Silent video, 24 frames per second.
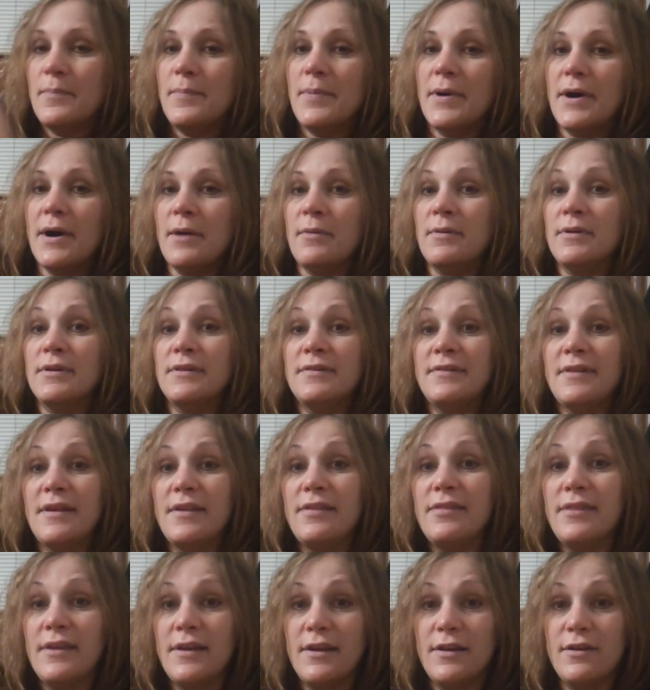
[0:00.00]
But I want to say
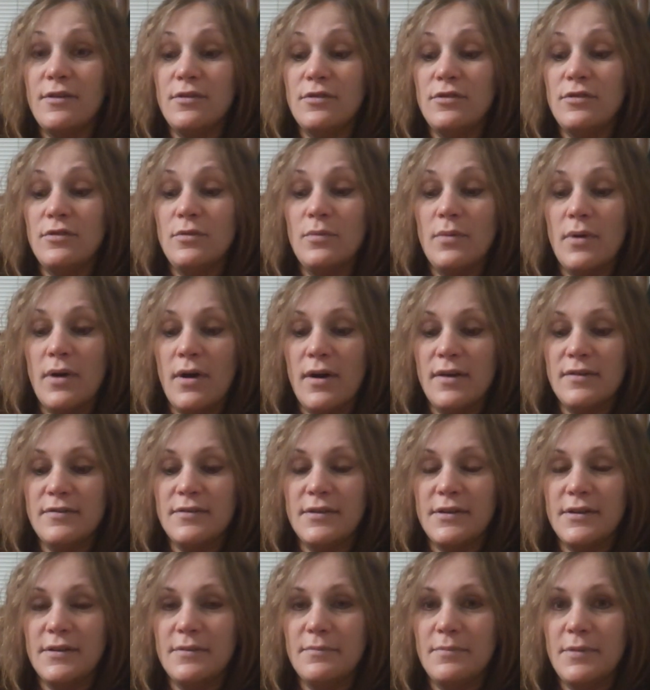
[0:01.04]
thank you to
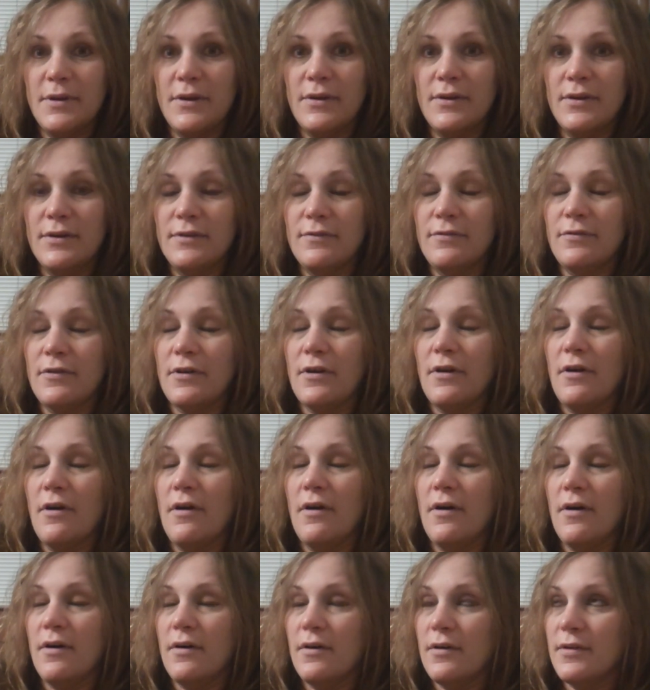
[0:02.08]
Austin and Perrin for
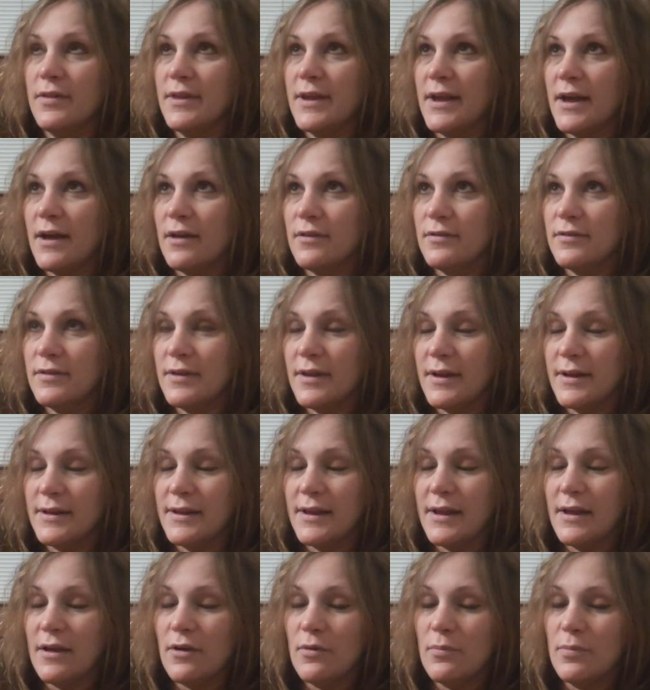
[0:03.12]
all the
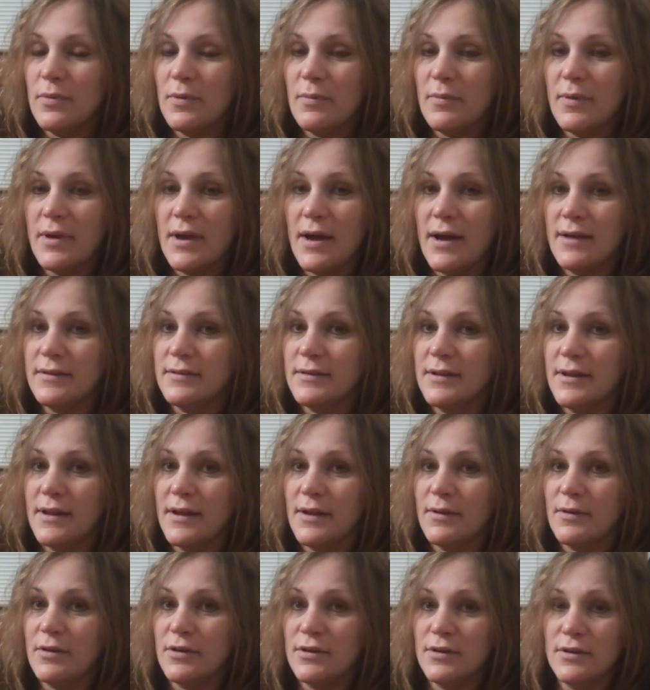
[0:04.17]
outstanding help that we got
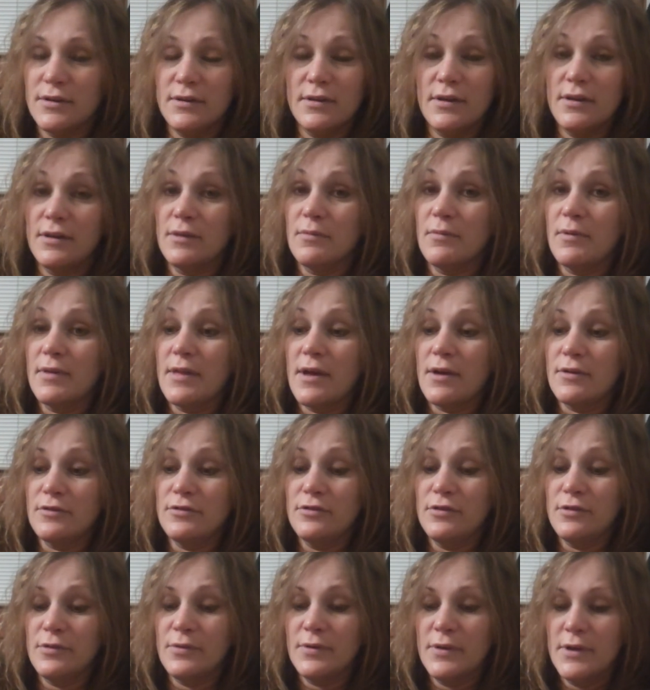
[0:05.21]
today. Couldn't have done it
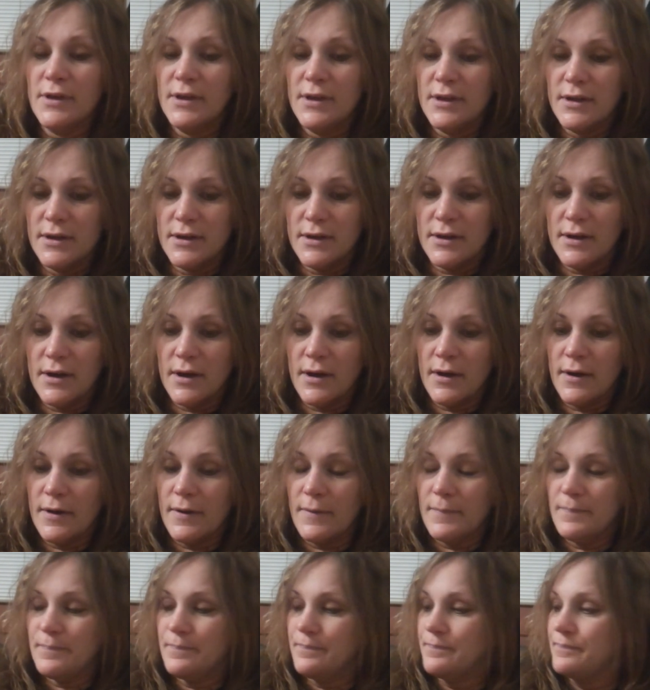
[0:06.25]
without you.
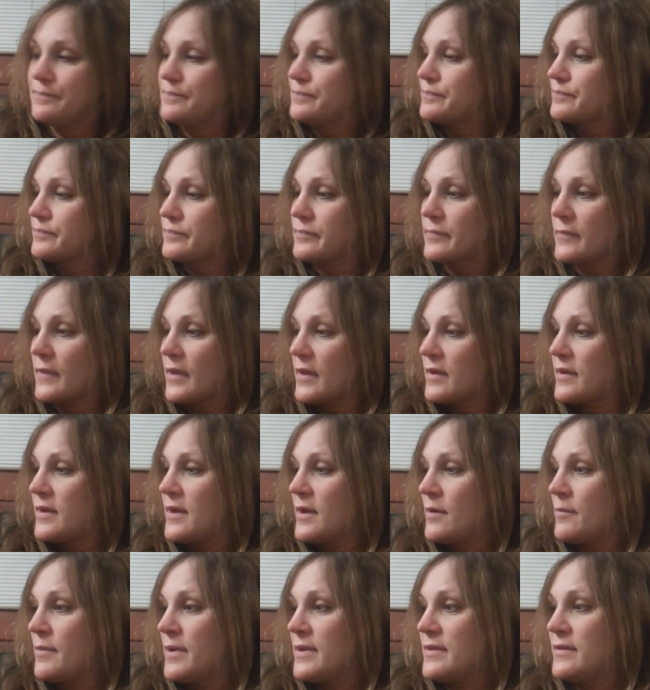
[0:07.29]
Um,
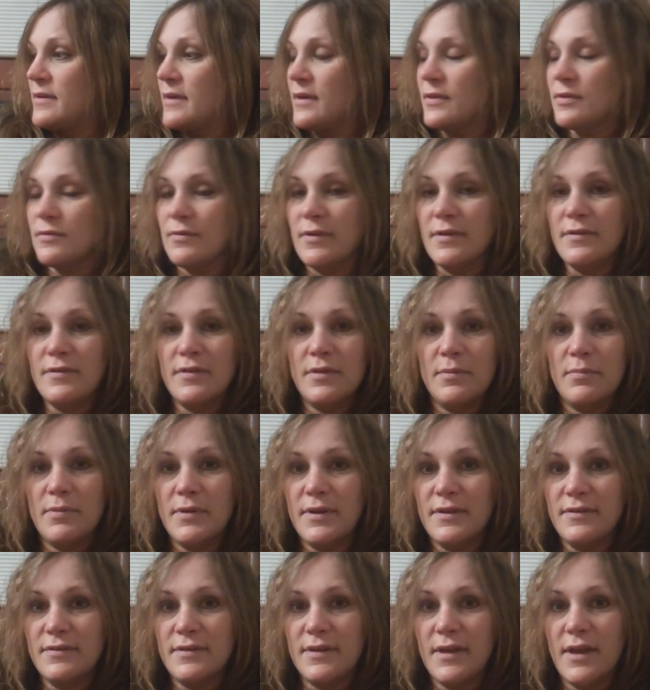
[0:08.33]
can't wait to get the rest of the
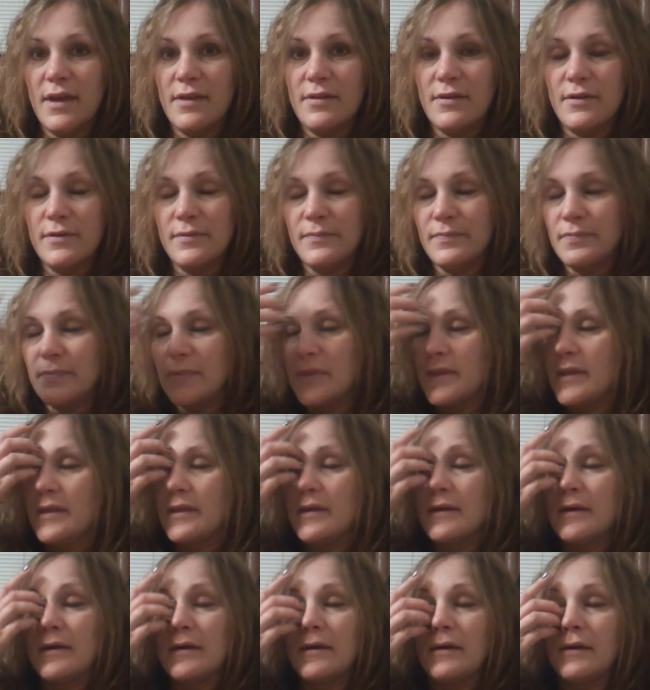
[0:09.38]
place together.
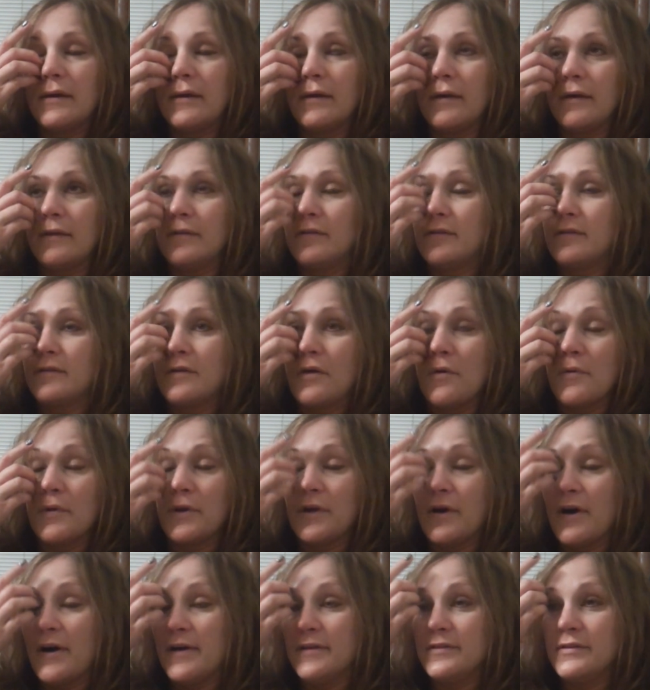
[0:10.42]
It's
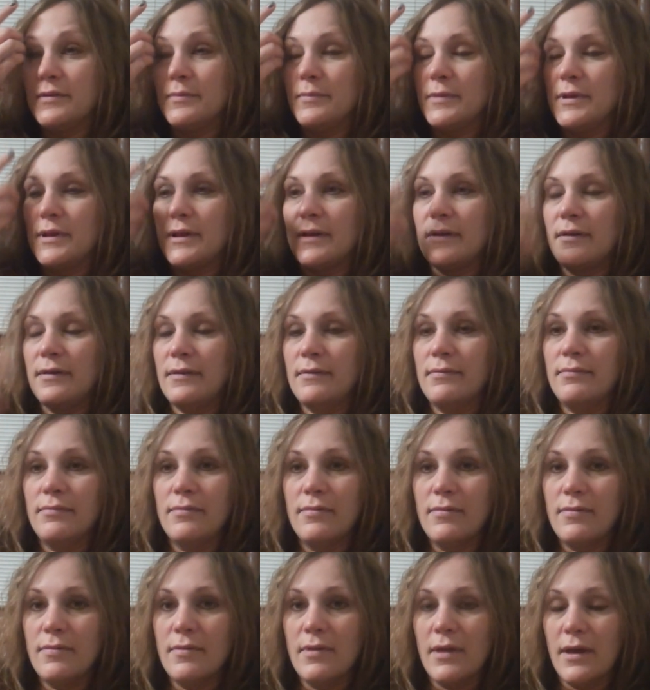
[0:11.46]
going awesome, and I,
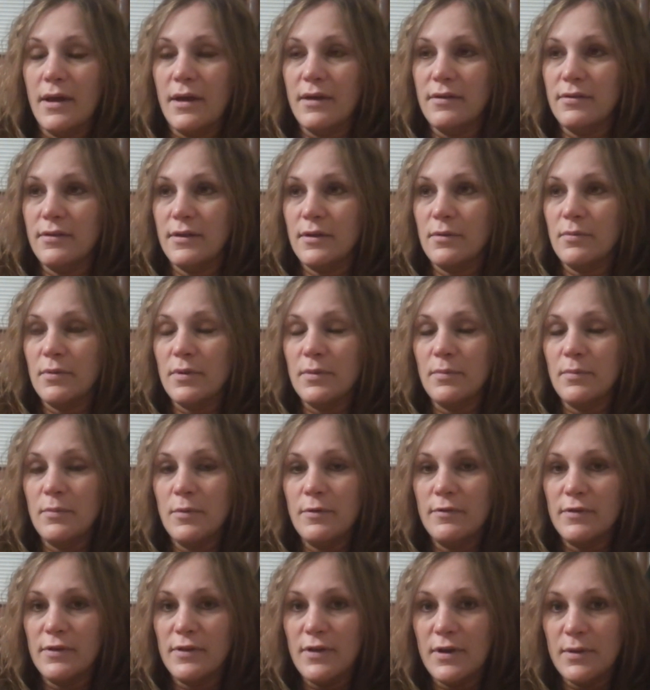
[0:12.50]
I think we're
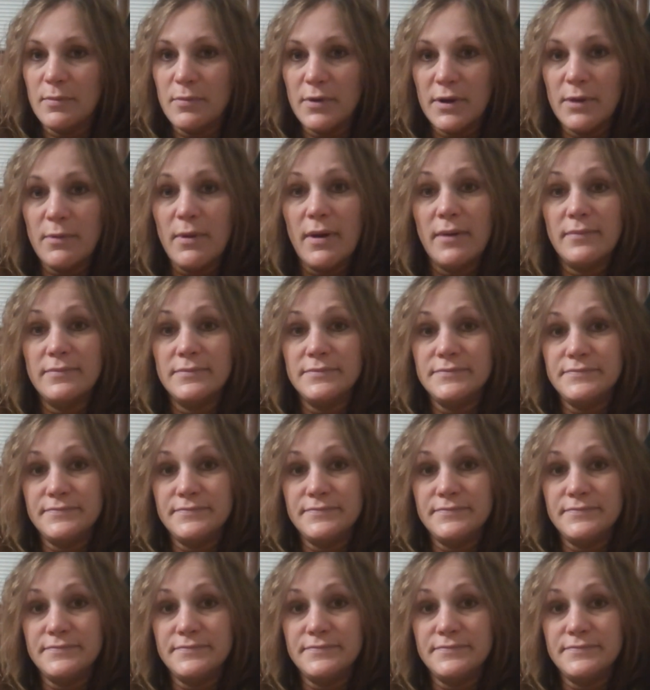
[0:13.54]
moving along pretty well.